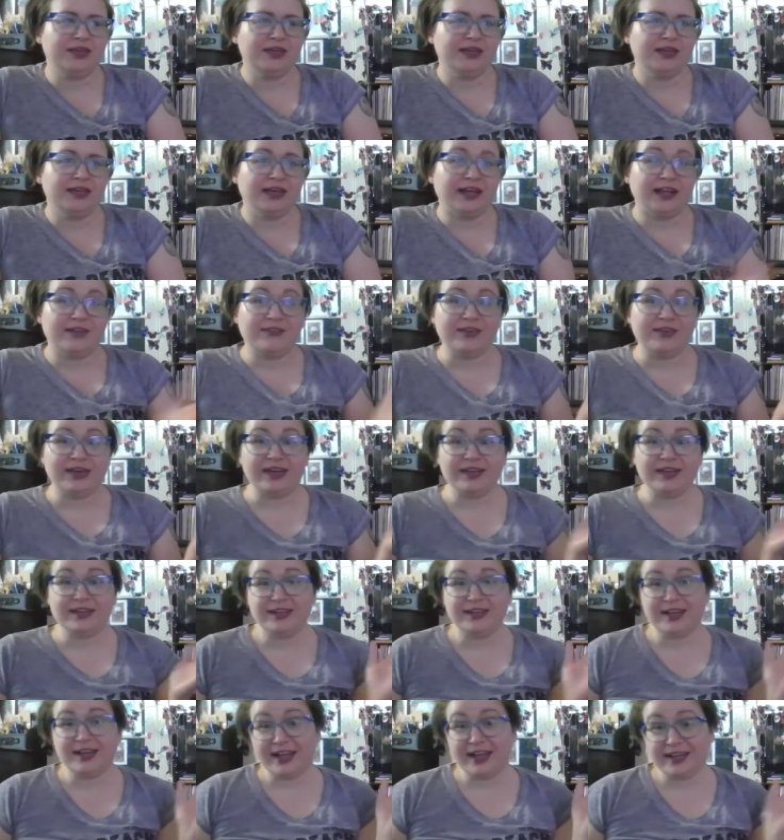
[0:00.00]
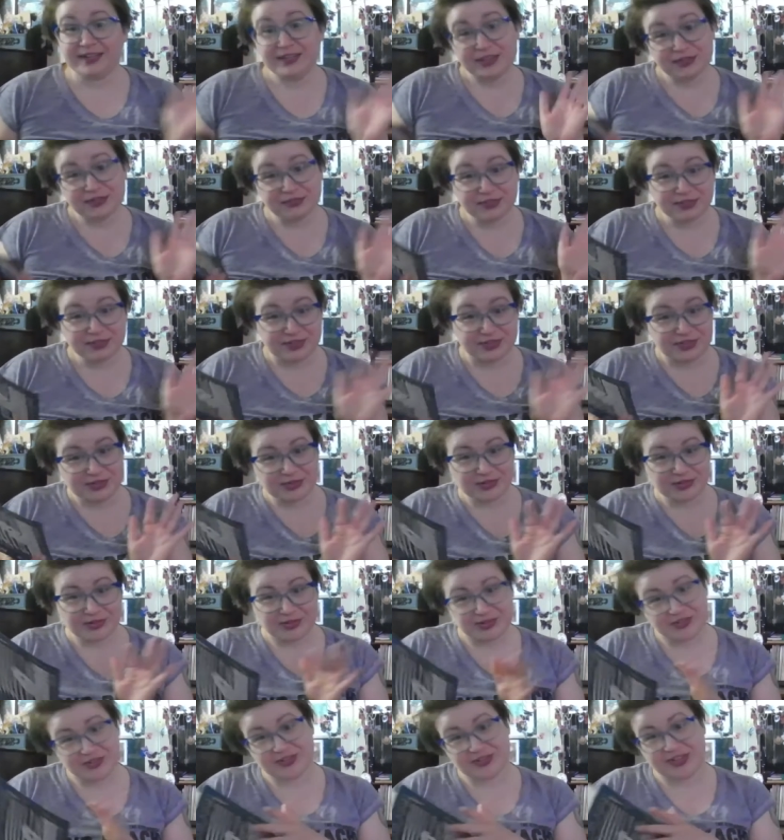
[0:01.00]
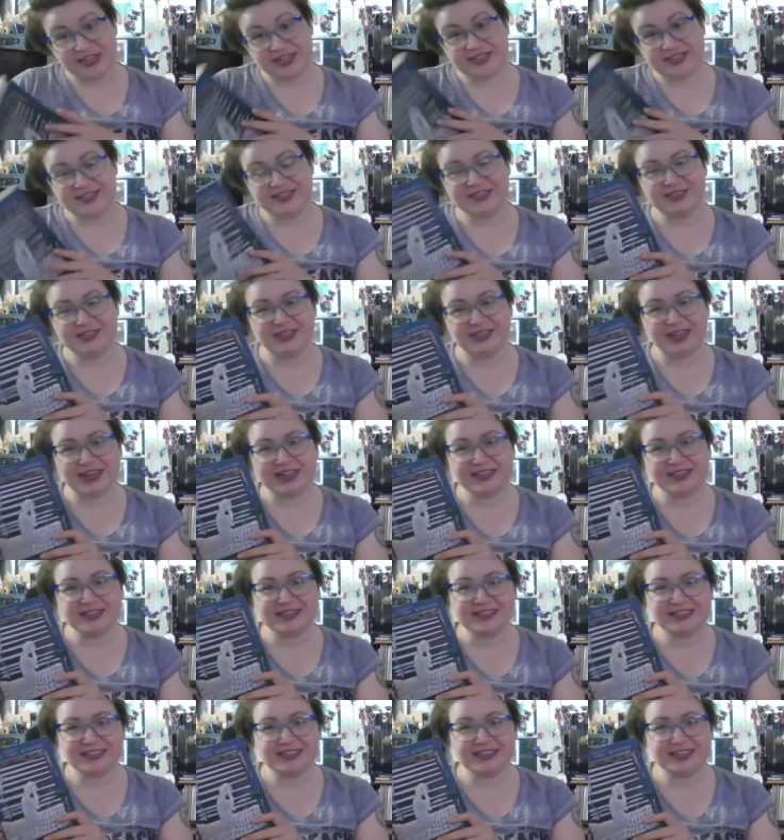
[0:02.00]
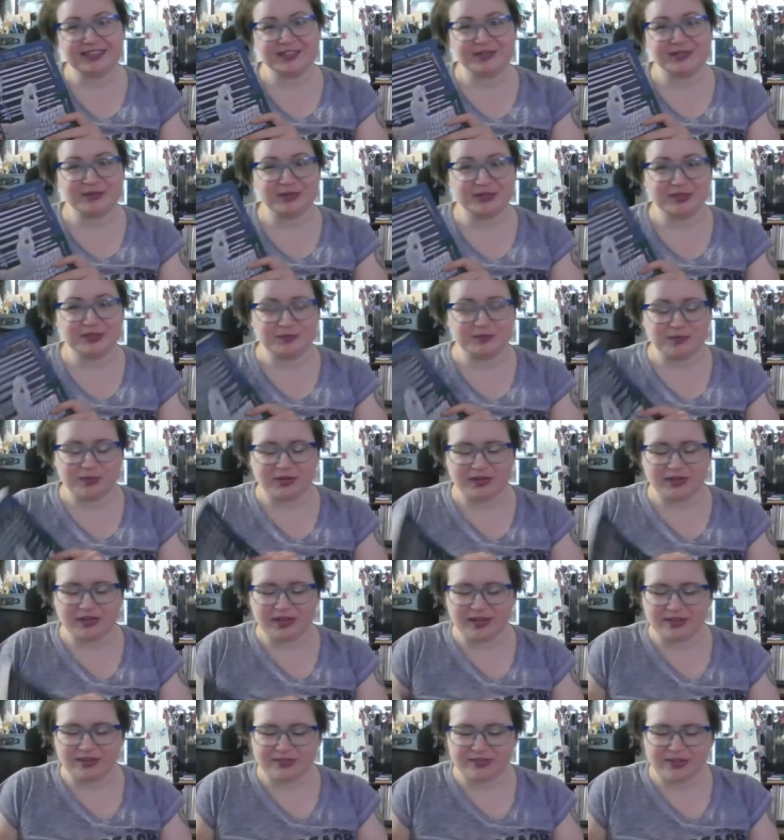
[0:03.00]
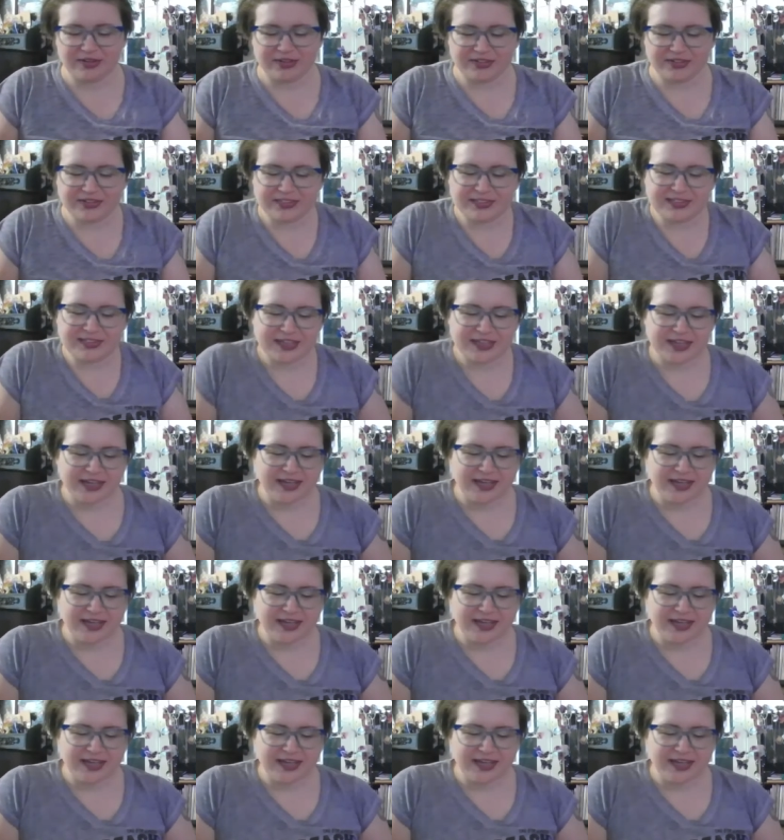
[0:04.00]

I've had nine different surgeries, so that's that's what this book covers.